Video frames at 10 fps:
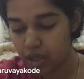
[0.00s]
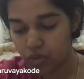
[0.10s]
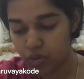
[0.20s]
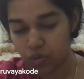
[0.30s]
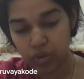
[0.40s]

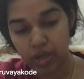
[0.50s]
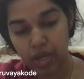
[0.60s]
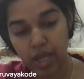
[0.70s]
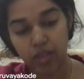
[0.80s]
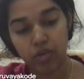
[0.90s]
So
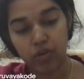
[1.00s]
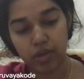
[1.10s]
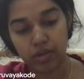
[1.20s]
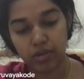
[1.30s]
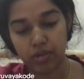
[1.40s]
the eighth
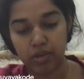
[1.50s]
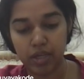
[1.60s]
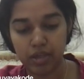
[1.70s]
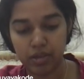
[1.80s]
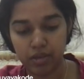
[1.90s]
question
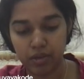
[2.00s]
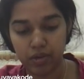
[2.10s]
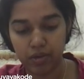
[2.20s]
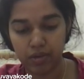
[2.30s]
says,